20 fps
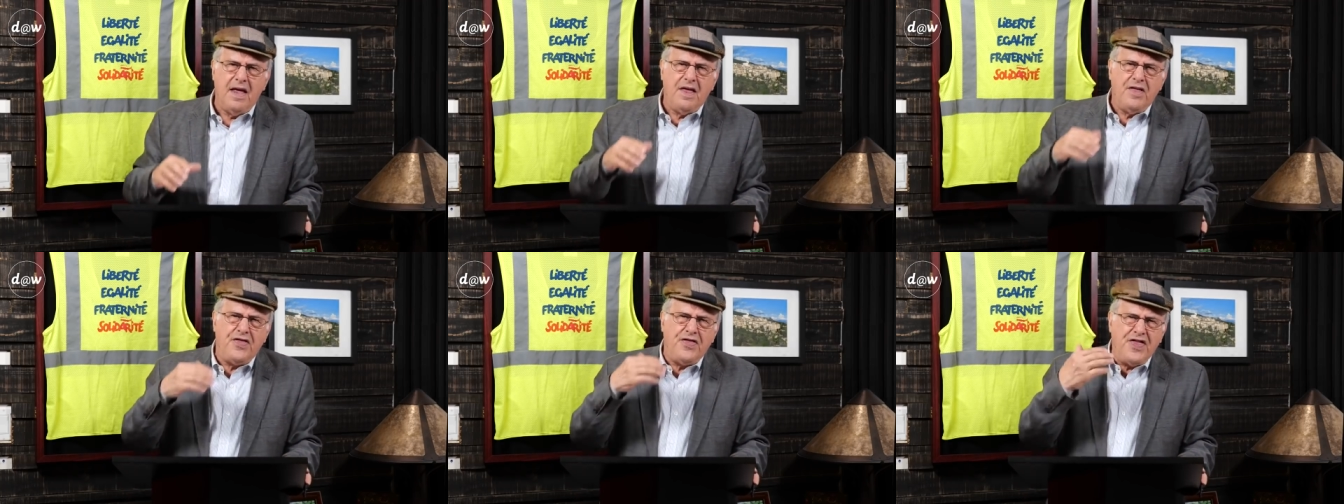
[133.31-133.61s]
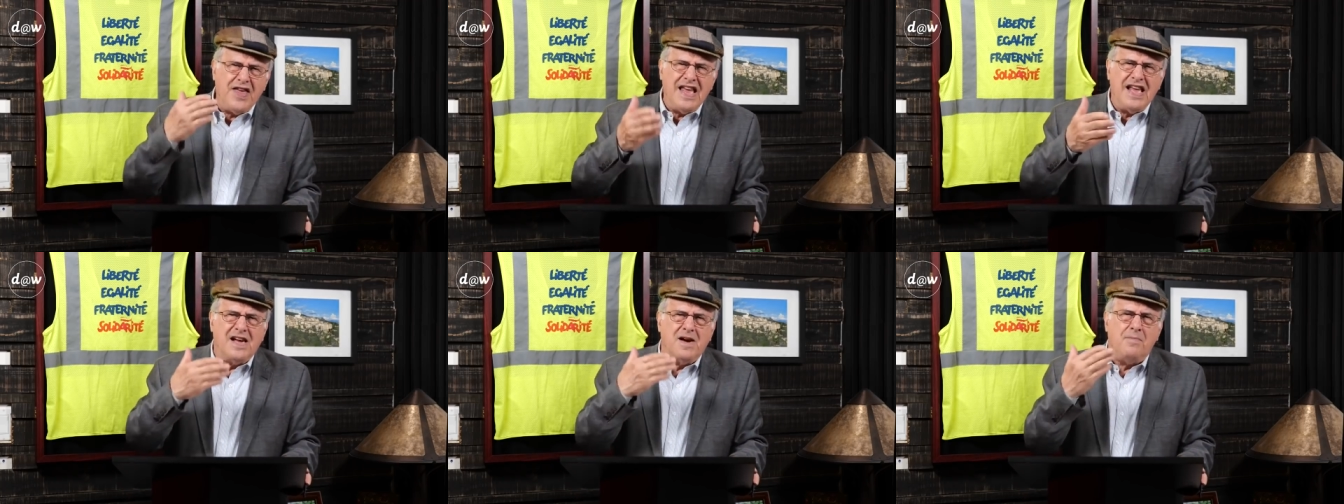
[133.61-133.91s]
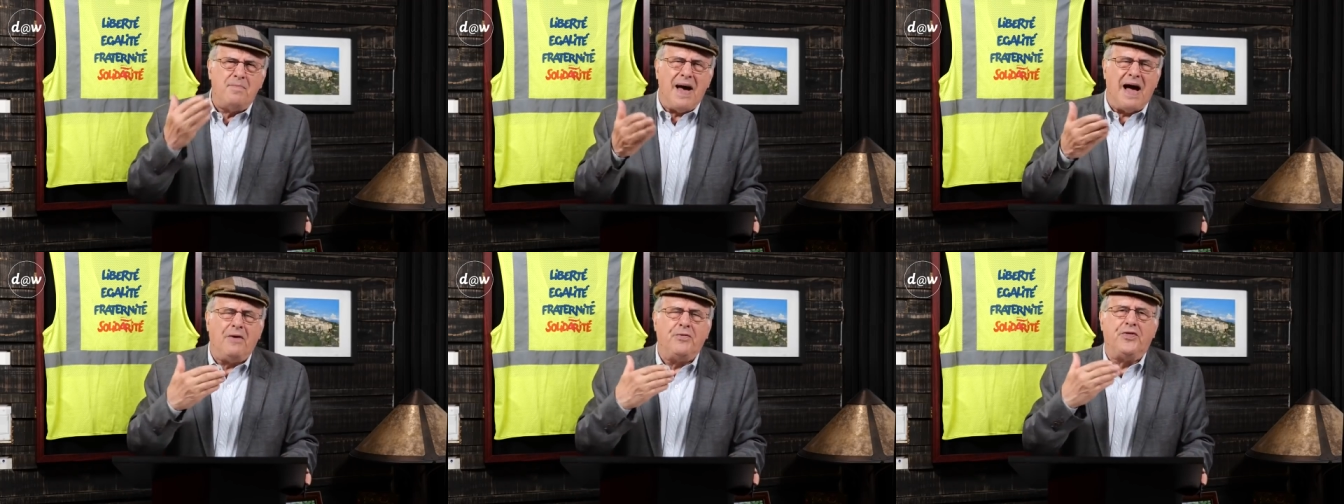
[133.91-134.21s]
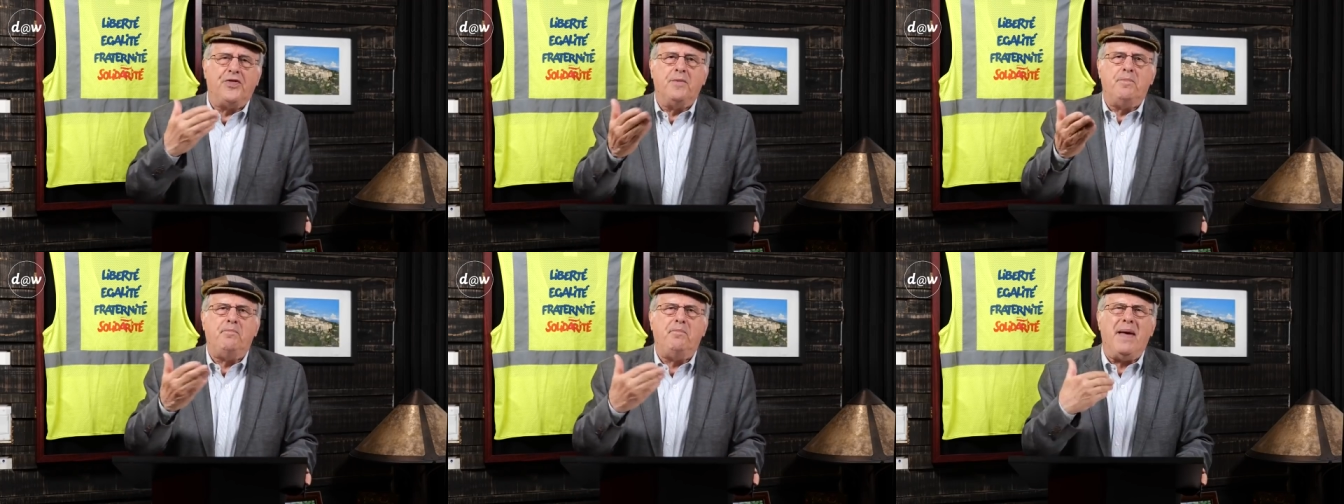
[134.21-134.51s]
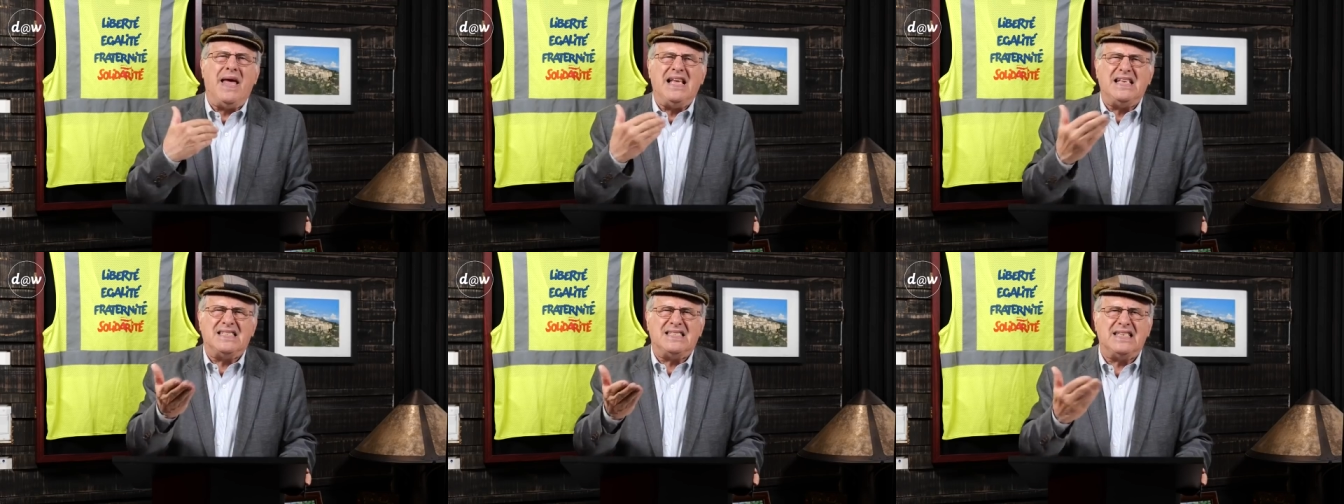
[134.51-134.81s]
think about the
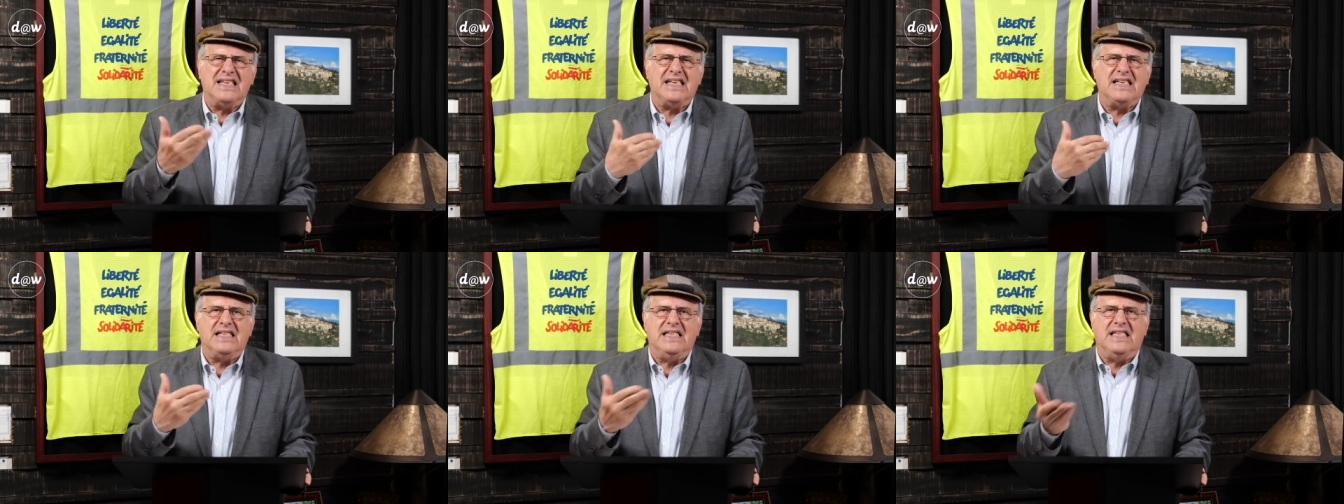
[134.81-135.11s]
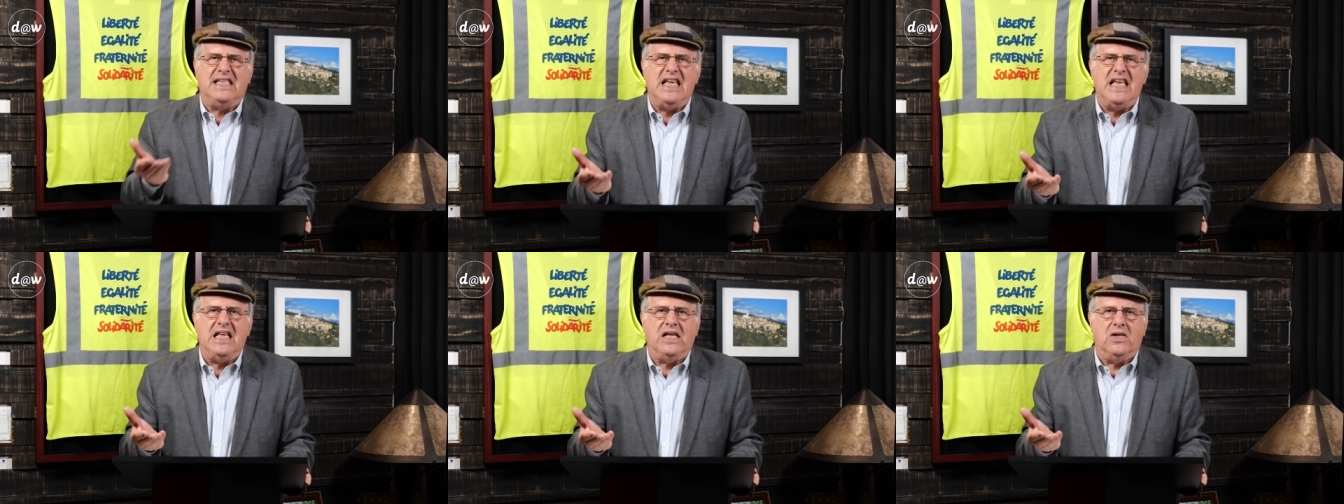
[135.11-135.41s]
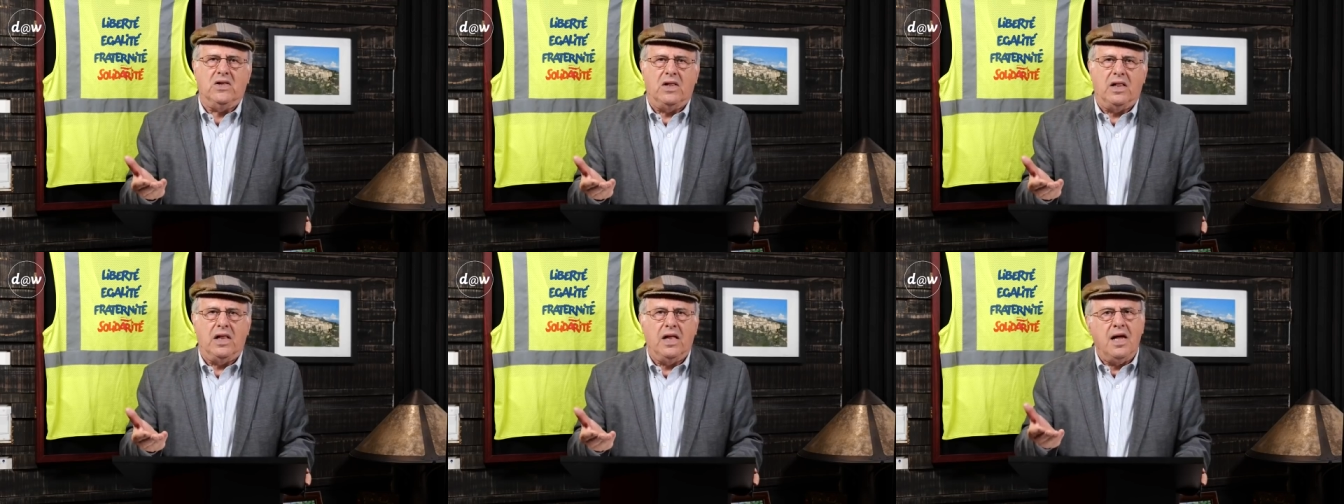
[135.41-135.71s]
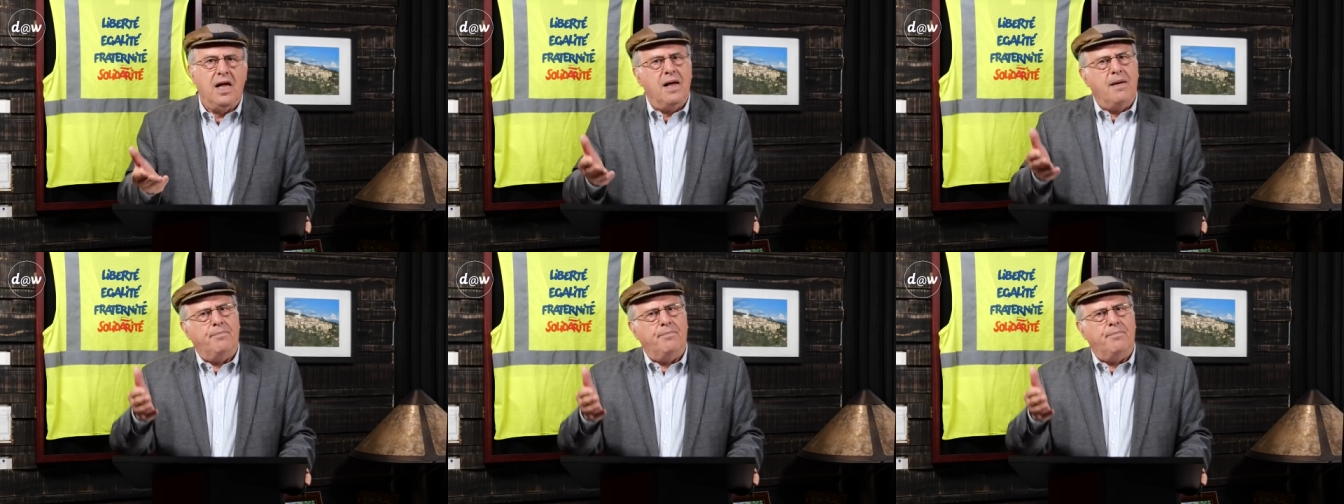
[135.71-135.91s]
basic deal